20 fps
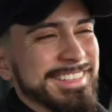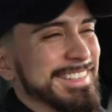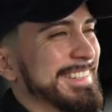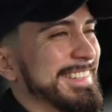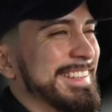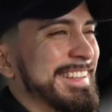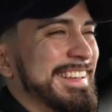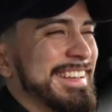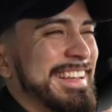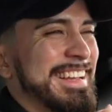I
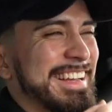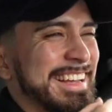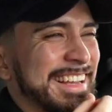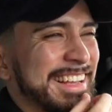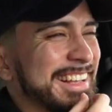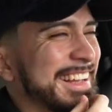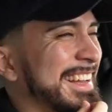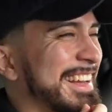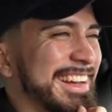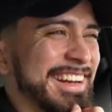
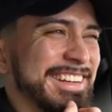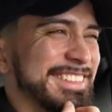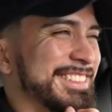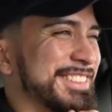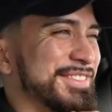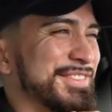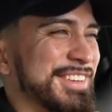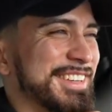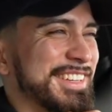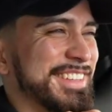
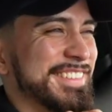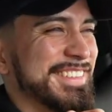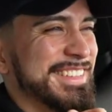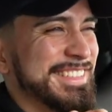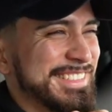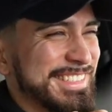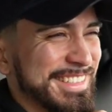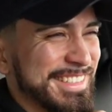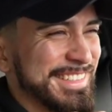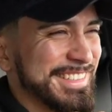just fucking
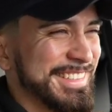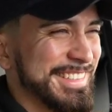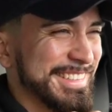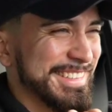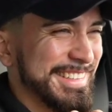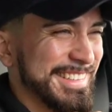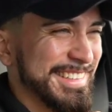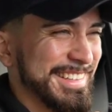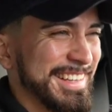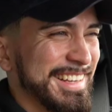
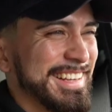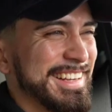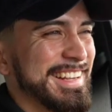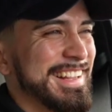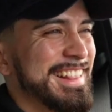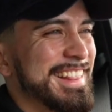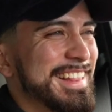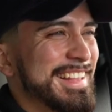with you.